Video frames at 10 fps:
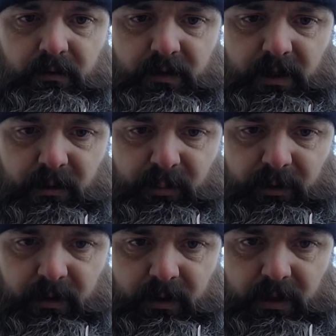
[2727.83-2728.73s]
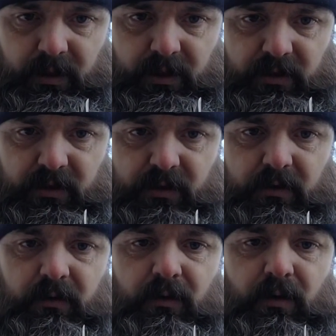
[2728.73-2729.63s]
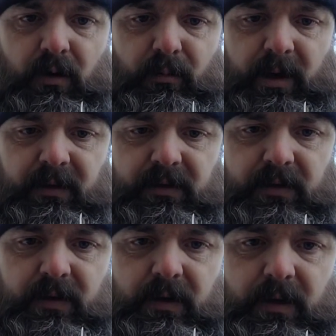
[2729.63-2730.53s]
tip is not bent.